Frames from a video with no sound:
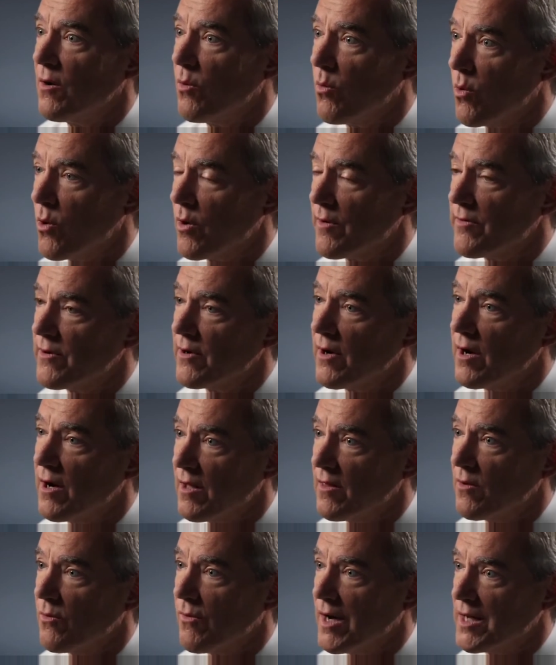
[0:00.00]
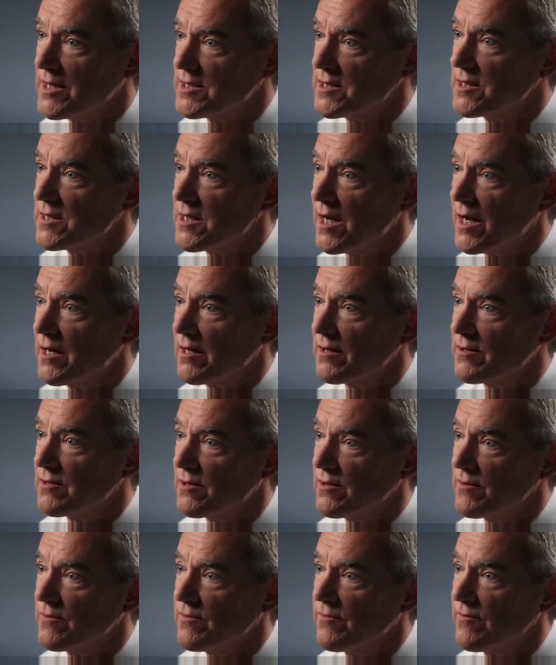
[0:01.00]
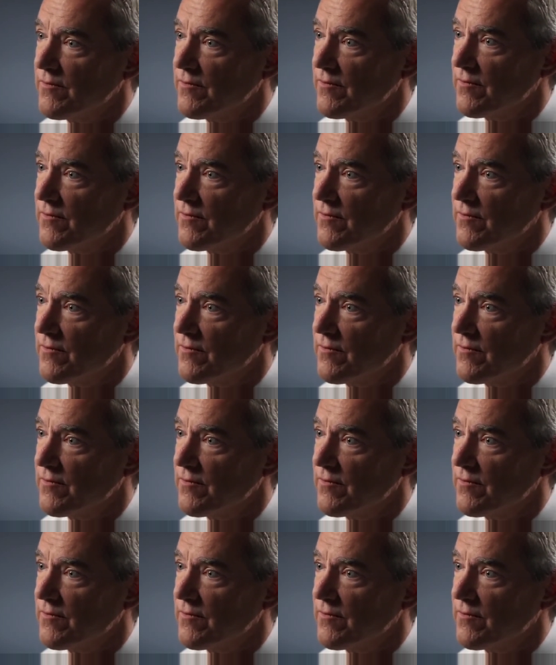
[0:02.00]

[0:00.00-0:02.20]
award they're otherwise entitled to.